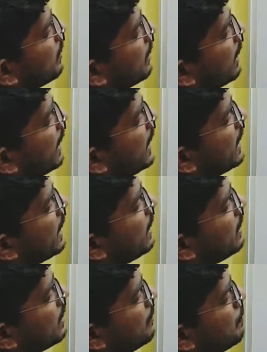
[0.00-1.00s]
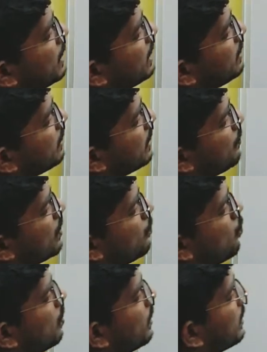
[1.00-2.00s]
A can complete the
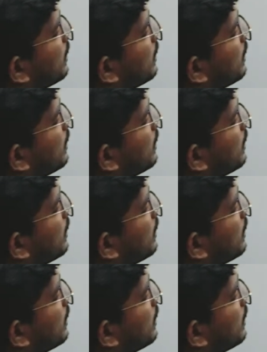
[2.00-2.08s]
given work